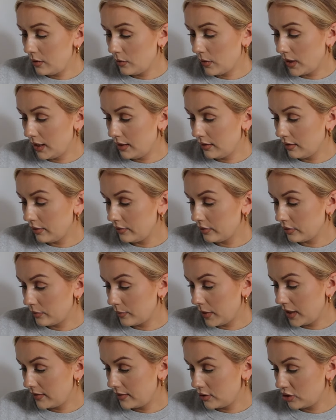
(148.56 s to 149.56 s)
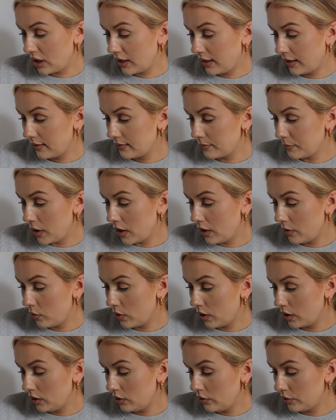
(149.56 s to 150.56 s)
anyway those are amazing jackets my
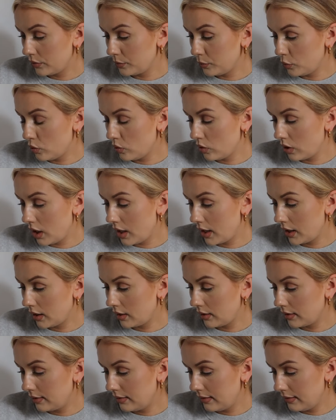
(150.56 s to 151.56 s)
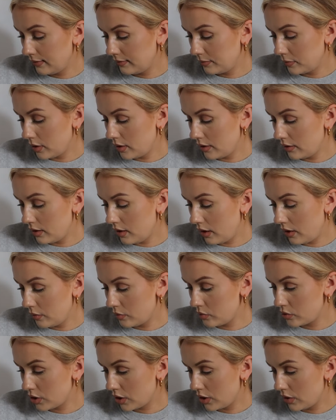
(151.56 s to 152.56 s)
one looks more like this one i
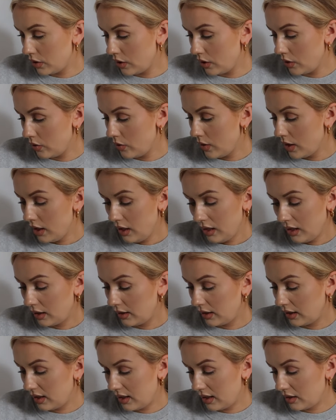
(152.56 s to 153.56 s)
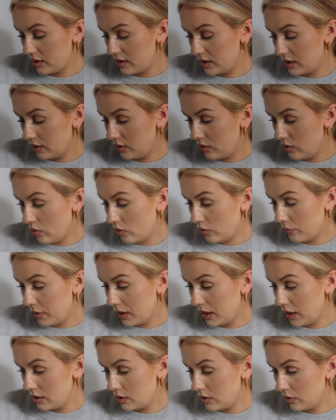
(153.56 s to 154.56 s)
will show you and again i did not
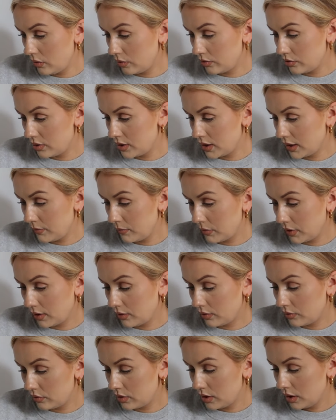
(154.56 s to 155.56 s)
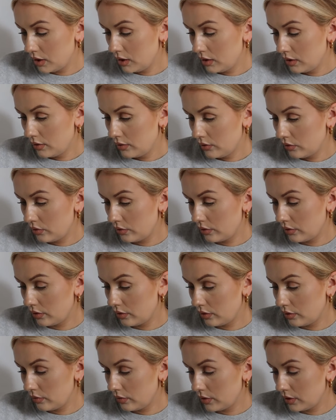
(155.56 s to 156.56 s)
pay 210 pound so
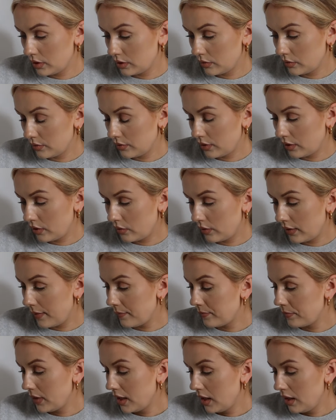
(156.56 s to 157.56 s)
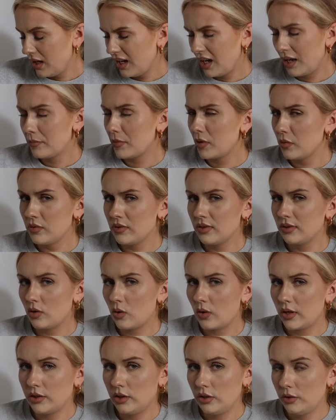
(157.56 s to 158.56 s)
i don't know what's going on there and mine was
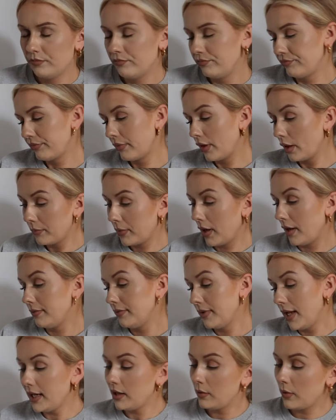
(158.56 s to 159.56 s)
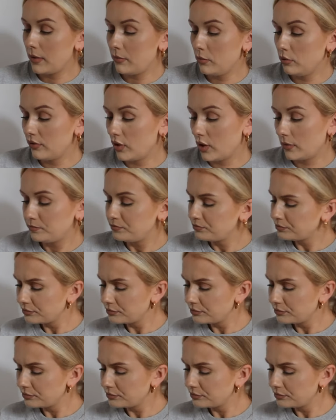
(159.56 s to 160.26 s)
quite new but anyway, moving on.